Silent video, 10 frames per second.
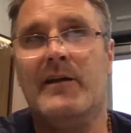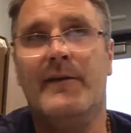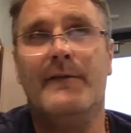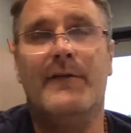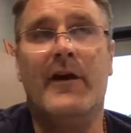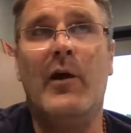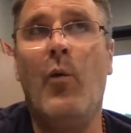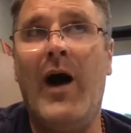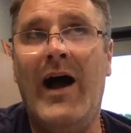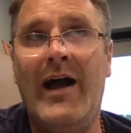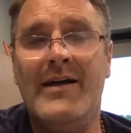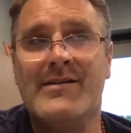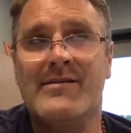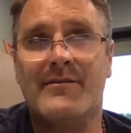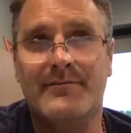very
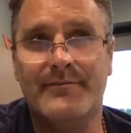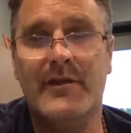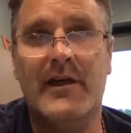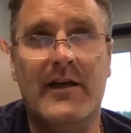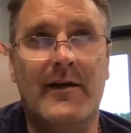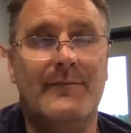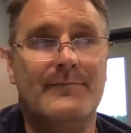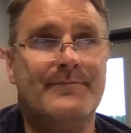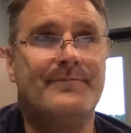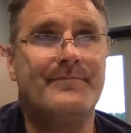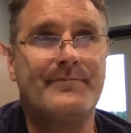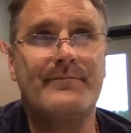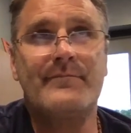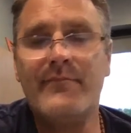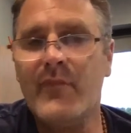wise um,
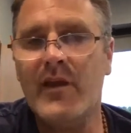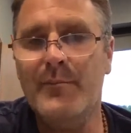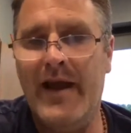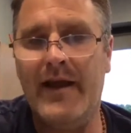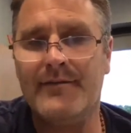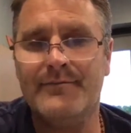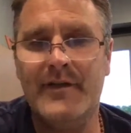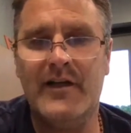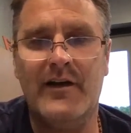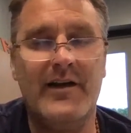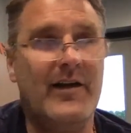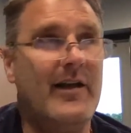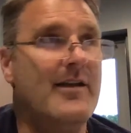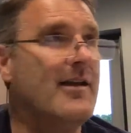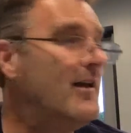man. You know, he
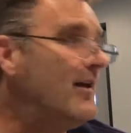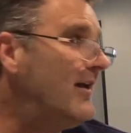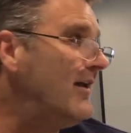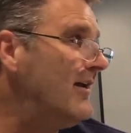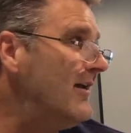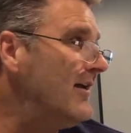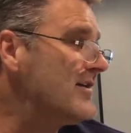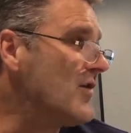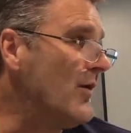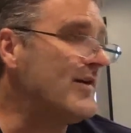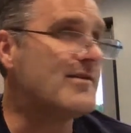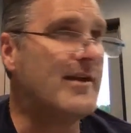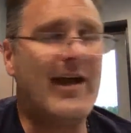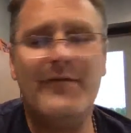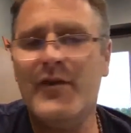he is always.
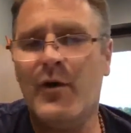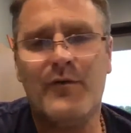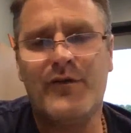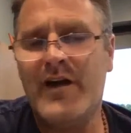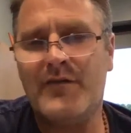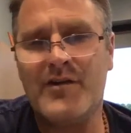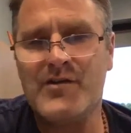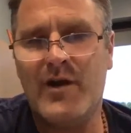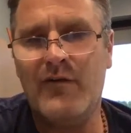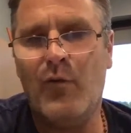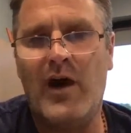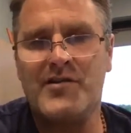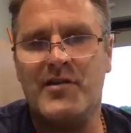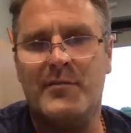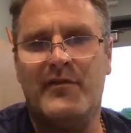I've known him forever, so I've
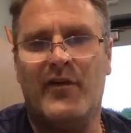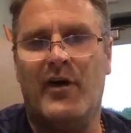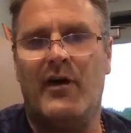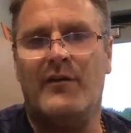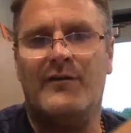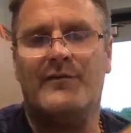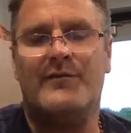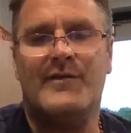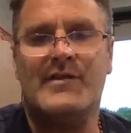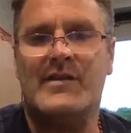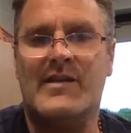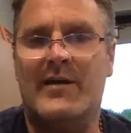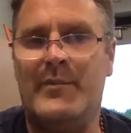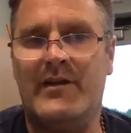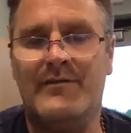watched him evolve since
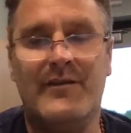I've been